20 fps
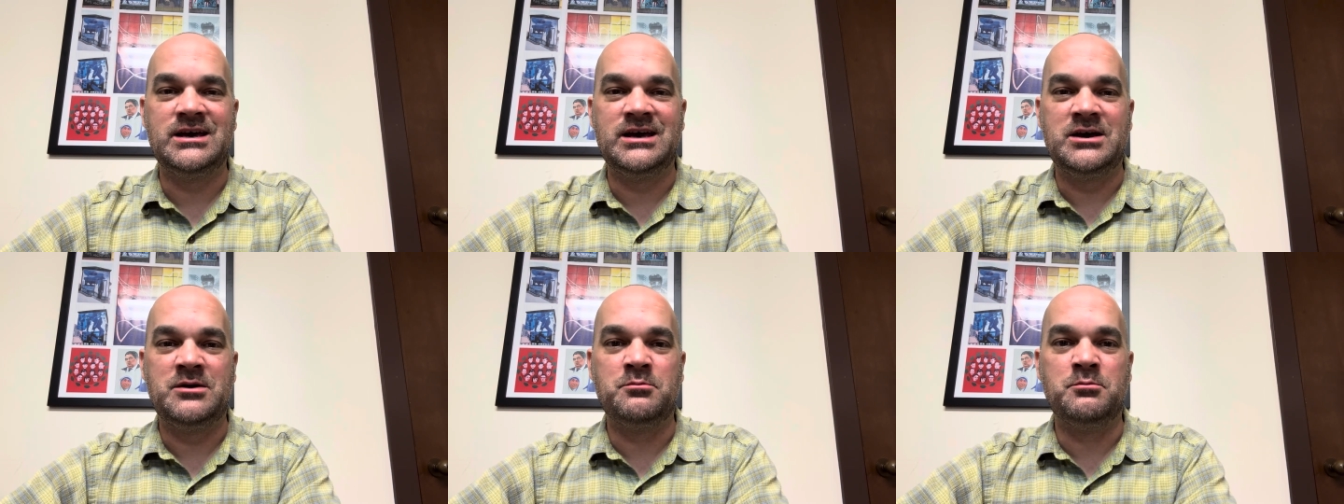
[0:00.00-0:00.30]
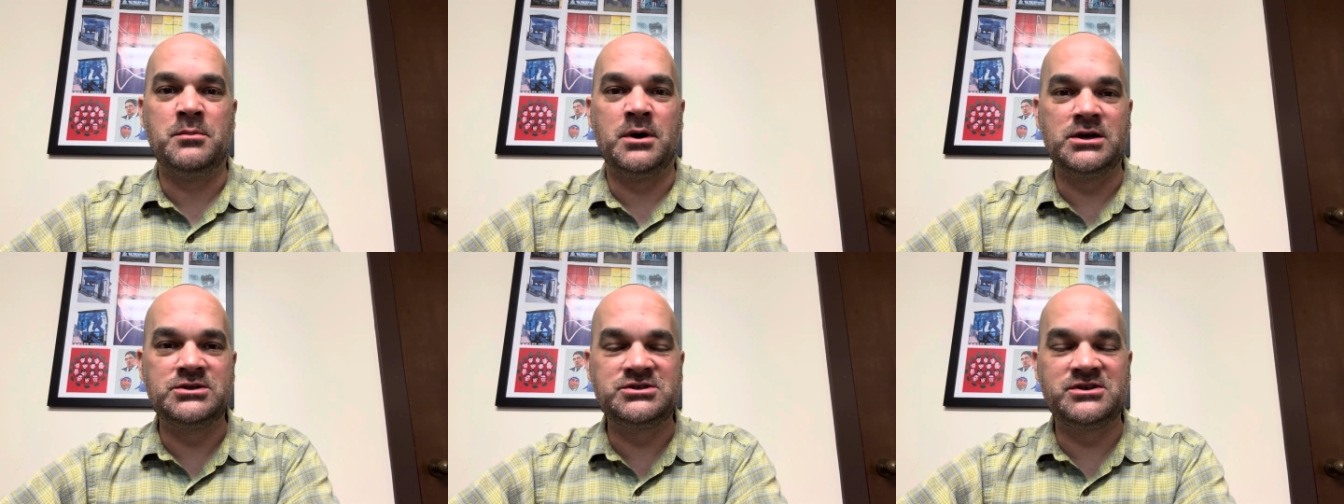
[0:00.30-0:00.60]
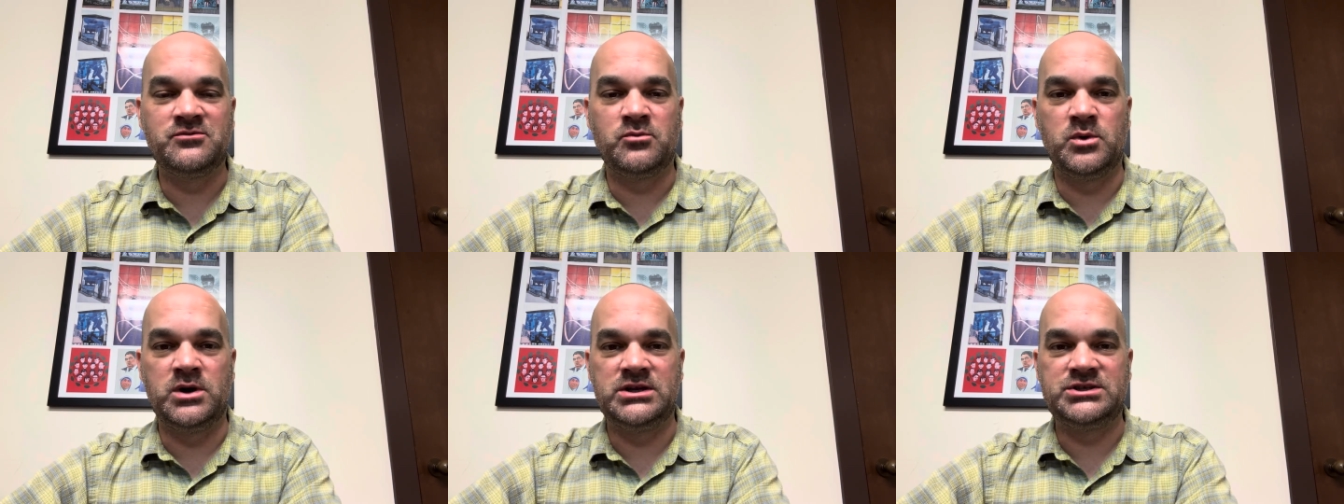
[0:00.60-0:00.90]
much
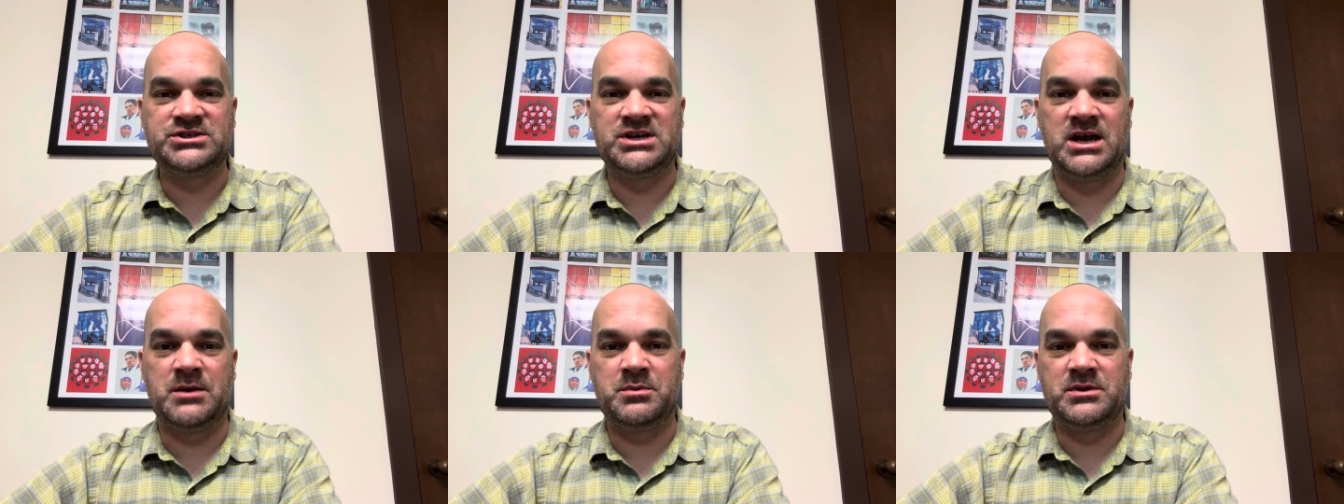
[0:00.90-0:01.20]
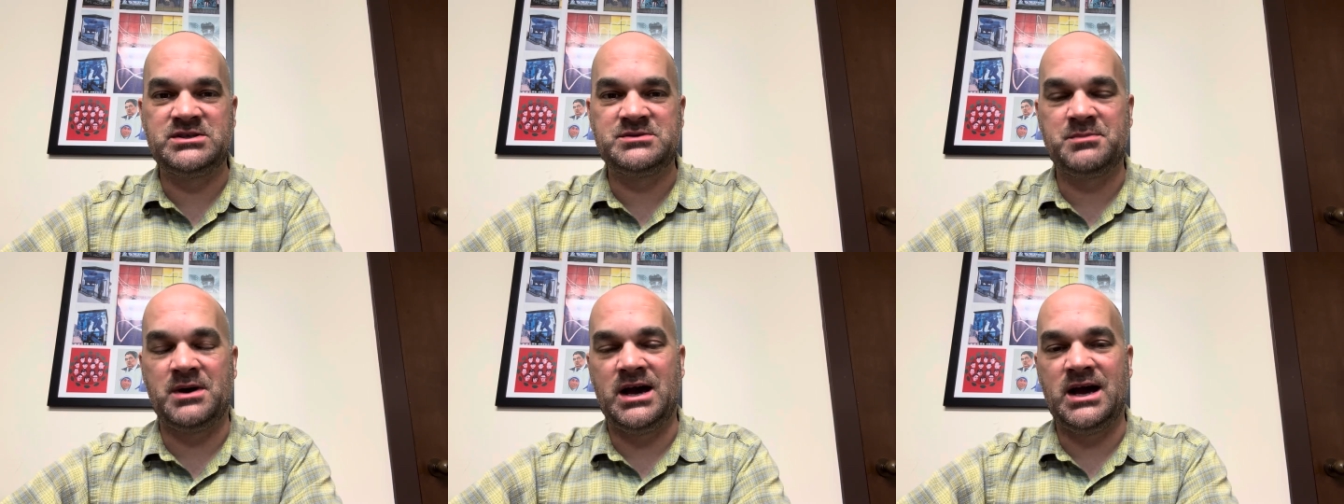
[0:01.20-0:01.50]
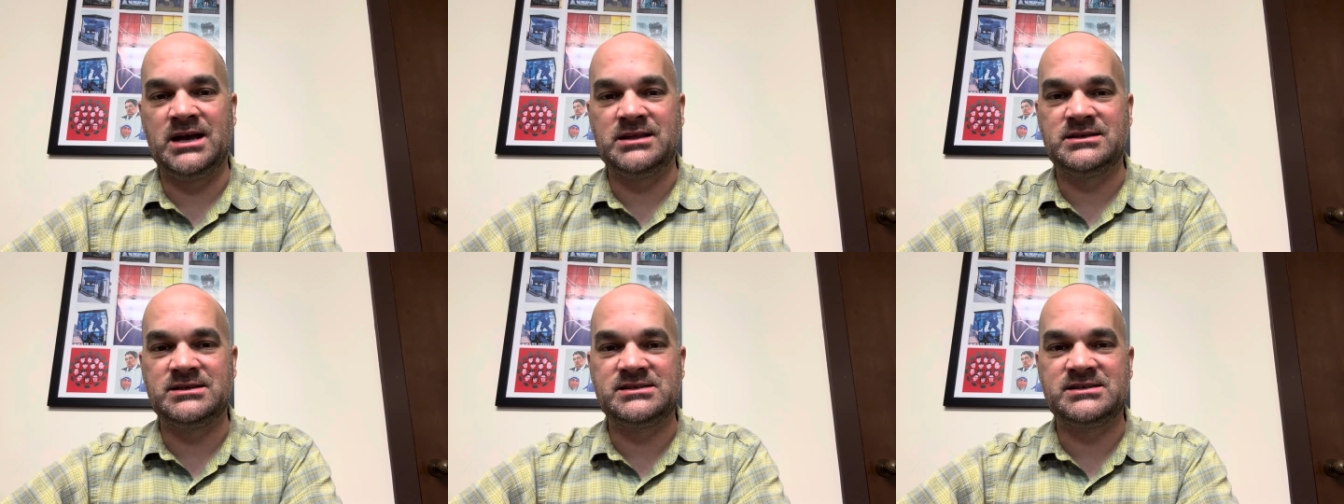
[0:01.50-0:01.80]
of which happens
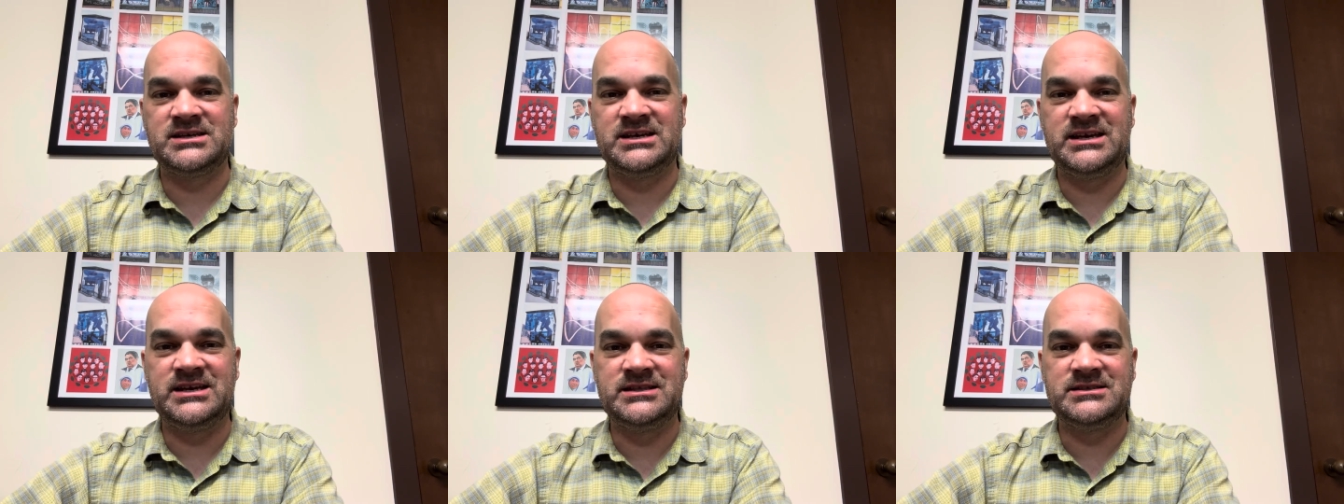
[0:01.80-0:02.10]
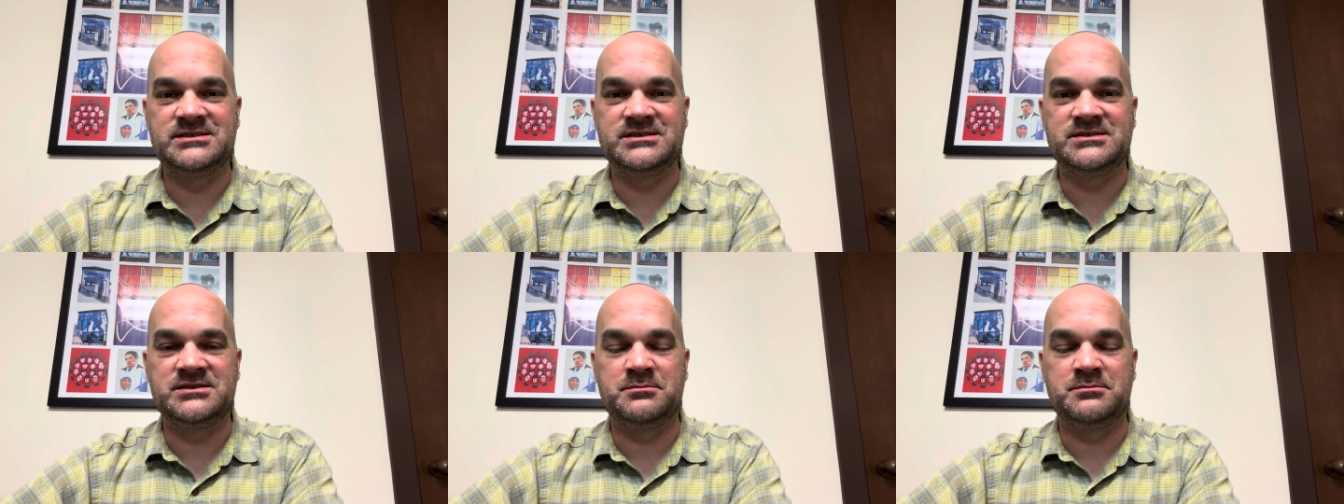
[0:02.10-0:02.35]
behind the scenes